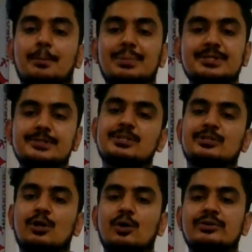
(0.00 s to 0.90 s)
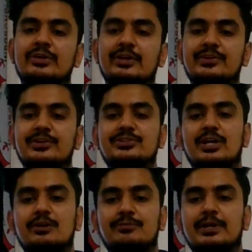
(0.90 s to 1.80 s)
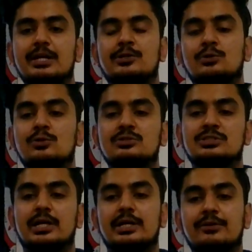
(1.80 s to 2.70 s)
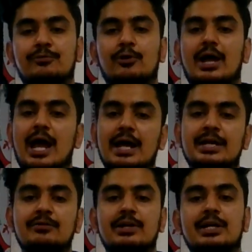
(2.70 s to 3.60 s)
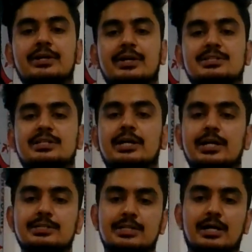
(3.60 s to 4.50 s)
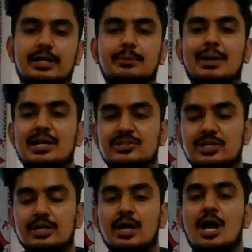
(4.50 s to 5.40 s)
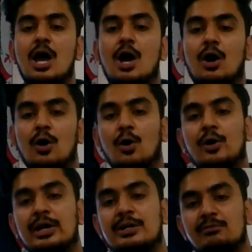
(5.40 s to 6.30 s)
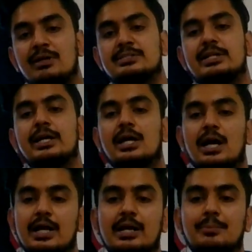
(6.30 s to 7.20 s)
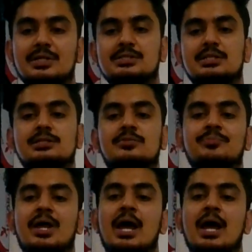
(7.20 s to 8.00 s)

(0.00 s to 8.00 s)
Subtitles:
business law is an essential field to study for anyone interested in starting, managing or investing in a business,